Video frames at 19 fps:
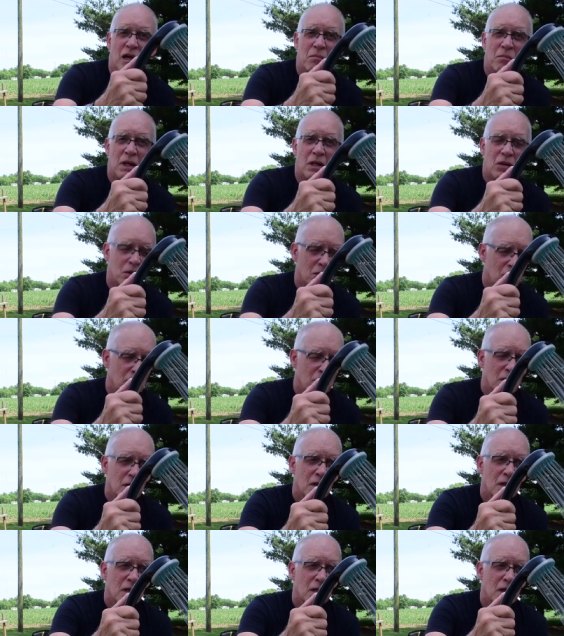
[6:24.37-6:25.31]
a better
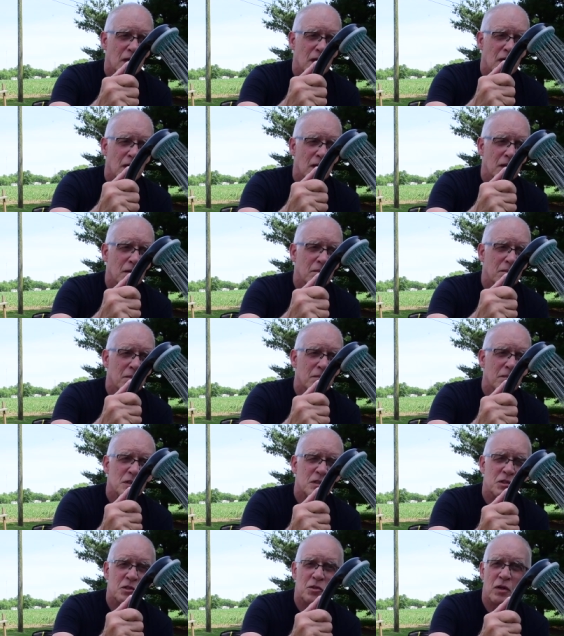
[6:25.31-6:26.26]
uh,
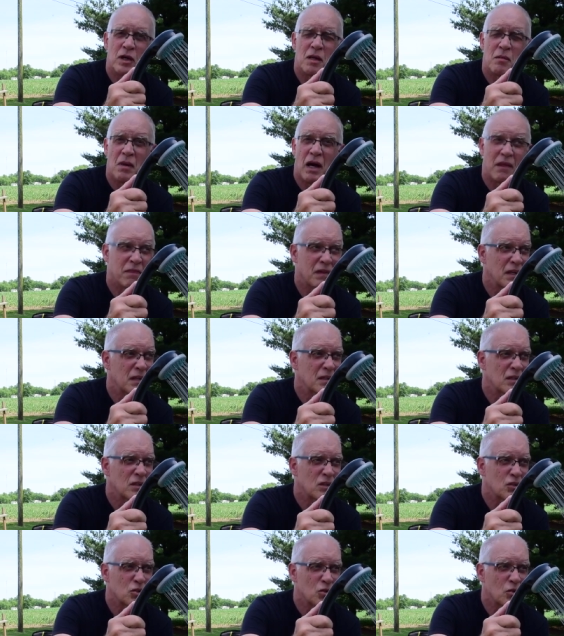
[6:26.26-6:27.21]
stream, I think,
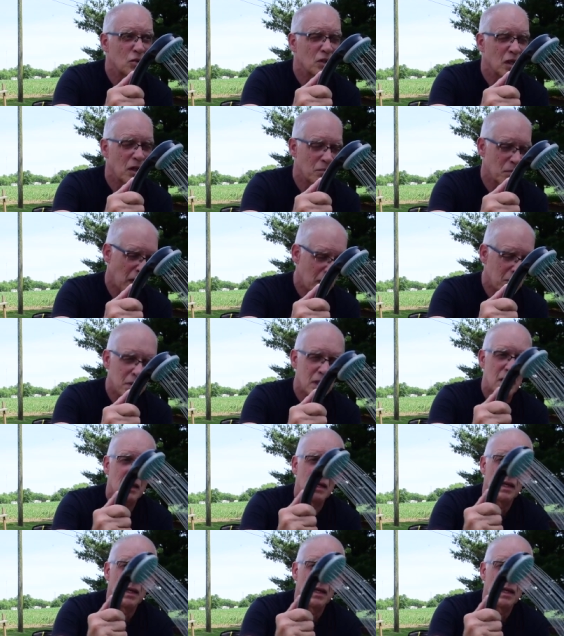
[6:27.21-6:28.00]
than the Joolca, maybe.